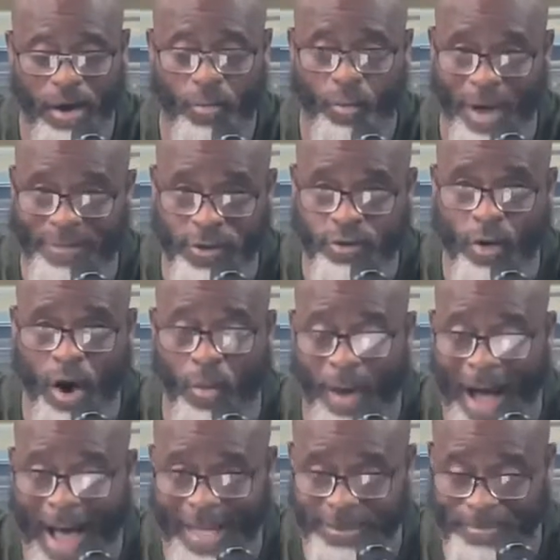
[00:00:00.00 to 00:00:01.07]
whether you're a
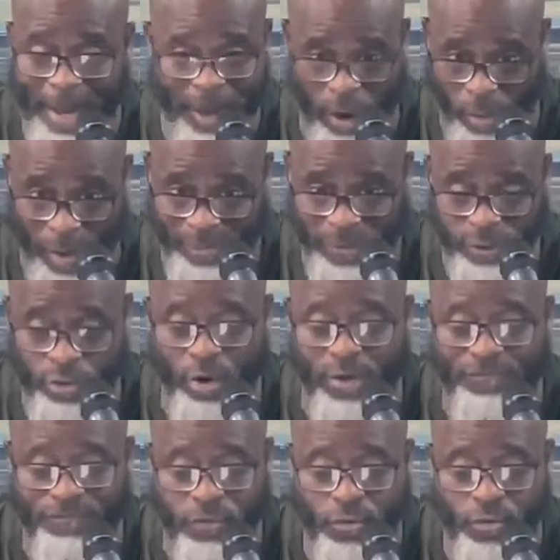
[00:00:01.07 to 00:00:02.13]
wise man or whether you're a
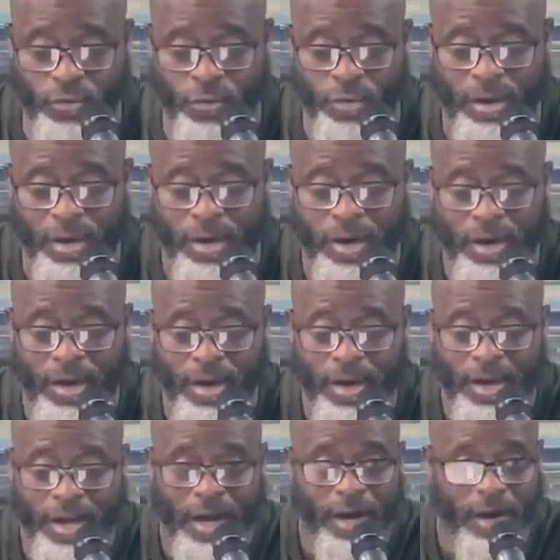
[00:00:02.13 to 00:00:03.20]
fool,
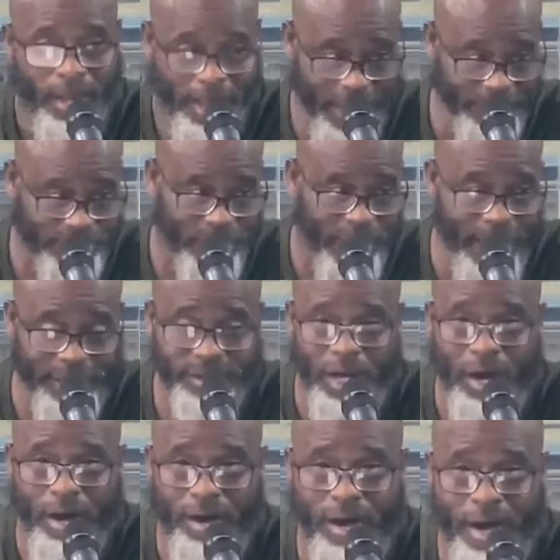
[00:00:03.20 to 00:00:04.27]

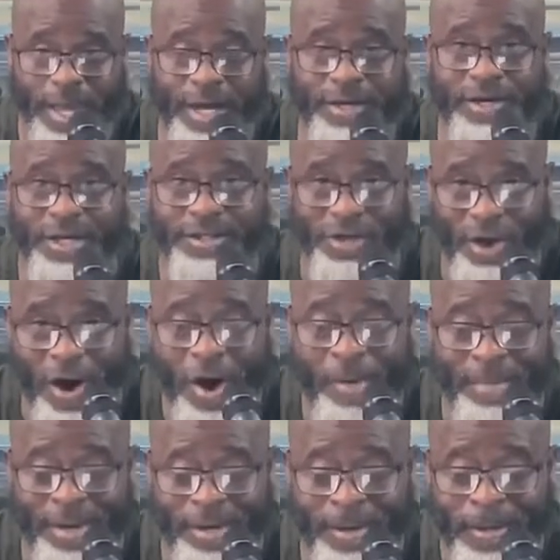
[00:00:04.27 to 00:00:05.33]
is
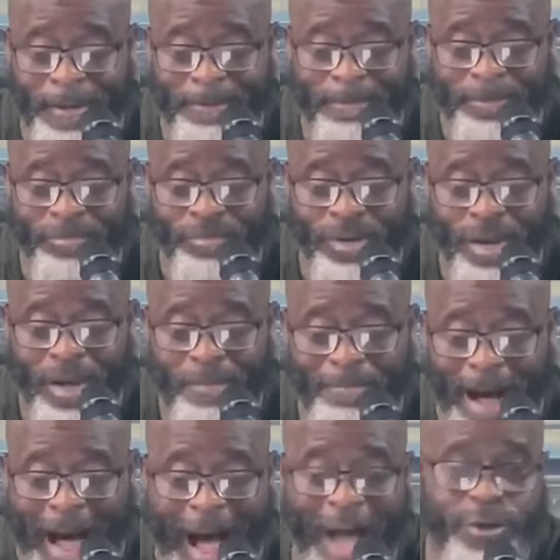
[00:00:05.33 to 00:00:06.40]
determined by
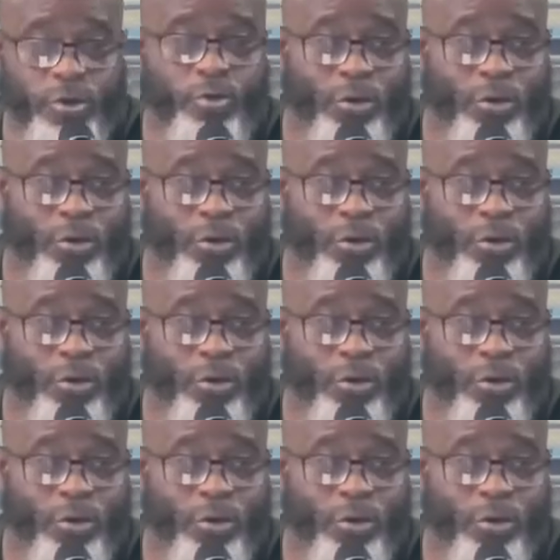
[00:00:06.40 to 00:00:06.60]
how you